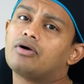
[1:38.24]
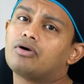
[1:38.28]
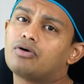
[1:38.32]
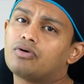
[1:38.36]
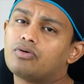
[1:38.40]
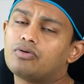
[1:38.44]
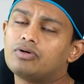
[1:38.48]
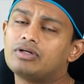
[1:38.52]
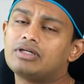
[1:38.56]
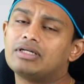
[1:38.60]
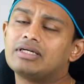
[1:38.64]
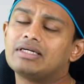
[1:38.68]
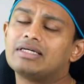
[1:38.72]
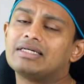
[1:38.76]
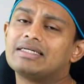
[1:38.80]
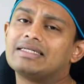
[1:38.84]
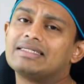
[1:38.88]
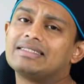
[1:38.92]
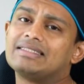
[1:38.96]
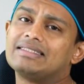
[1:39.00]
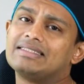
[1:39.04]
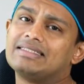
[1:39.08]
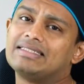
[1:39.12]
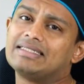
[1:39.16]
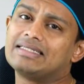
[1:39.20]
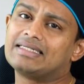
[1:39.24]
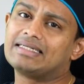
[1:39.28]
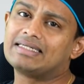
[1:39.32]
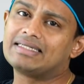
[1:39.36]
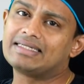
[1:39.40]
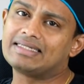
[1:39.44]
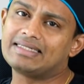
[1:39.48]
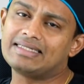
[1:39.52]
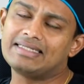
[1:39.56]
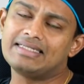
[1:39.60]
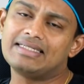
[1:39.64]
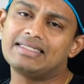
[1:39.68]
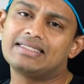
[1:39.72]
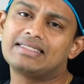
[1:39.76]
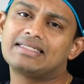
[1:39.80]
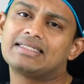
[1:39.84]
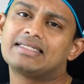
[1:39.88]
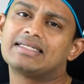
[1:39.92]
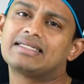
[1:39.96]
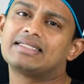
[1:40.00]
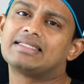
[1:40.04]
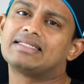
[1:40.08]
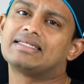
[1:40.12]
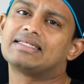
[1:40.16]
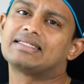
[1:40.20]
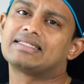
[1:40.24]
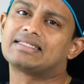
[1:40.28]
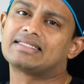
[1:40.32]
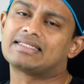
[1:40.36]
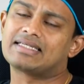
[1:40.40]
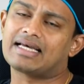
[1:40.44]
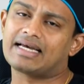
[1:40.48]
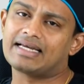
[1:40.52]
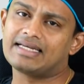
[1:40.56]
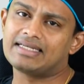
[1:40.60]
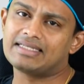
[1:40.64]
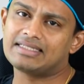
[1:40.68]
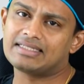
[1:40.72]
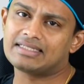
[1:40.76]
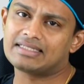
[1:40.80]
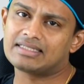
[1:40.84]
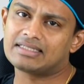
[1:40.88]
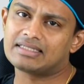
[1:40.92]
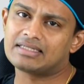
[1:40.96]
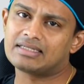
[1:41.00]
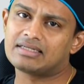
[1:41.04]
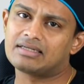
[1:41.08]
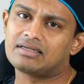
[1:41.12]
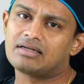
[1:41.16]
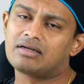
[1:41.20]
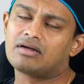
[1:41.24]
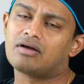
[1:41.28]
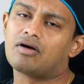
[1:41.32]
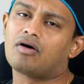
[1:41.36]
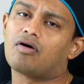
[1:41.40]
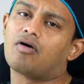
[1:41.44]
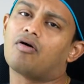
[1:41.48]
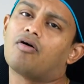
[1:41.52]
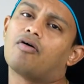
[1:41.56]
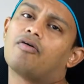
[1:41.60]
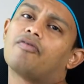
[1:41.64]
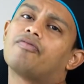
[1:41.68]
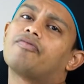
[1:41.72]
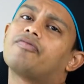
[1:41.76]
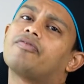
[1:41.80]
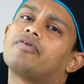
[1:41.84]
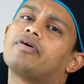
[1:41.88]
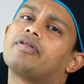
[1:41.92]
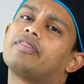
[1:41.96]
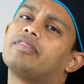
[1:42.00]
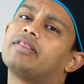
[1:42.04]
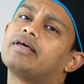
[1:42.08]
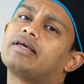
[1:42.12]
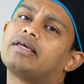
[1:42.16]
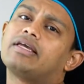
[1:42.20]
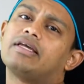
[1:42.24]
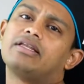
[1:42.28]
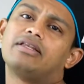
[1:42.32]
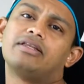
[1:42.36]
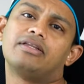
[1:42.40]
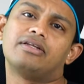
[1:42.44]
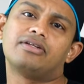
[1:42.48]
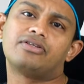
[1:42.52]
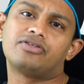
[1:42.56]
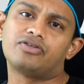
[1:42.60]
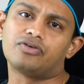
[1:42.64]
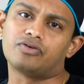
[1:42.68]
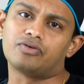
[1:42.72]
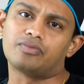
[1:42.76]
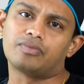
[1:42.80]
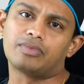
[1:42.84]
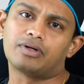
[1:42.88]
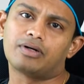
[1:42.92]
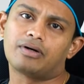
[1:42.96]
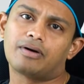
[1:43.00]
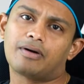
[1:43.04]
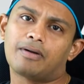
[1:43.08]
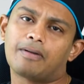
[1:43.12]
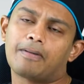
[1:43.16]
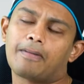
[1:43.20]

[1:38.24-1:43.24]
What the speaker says: could decrease the size of the kidney tumor.